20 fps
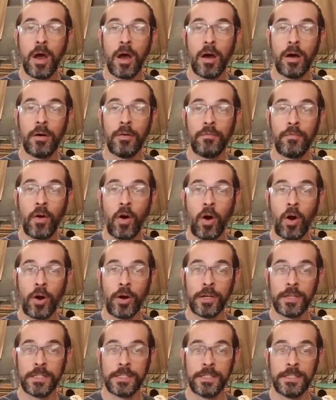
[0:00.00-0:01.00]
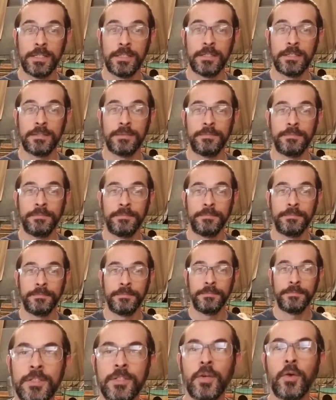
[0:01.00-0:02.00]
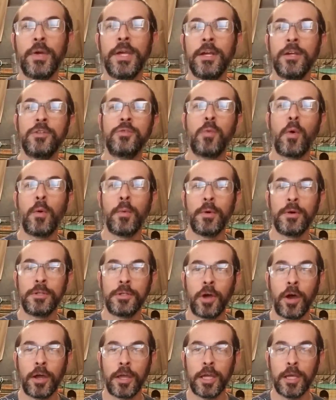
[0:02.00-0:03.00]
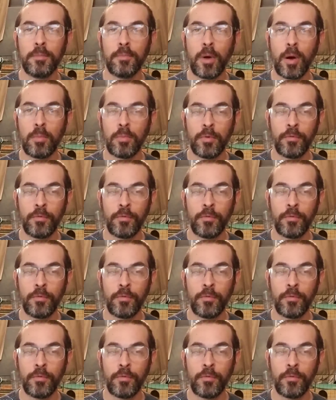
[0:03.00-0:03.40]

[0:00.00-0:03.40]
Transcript: of heart disease. So here's what we were talking about